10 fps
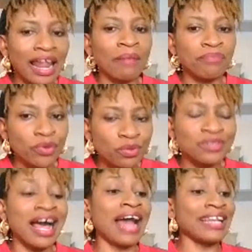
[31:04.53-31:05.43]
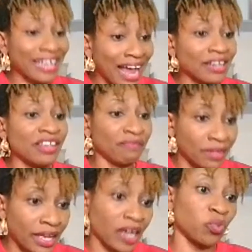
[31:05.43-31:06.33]
abuse, and it can
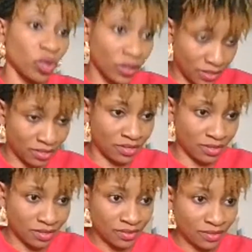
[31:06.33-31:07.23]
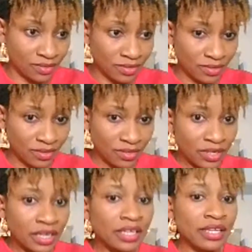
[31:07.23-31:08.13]
even get worse.
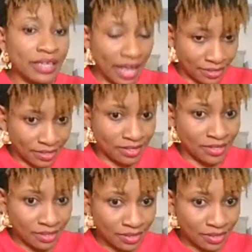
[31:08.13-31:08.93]
Yes.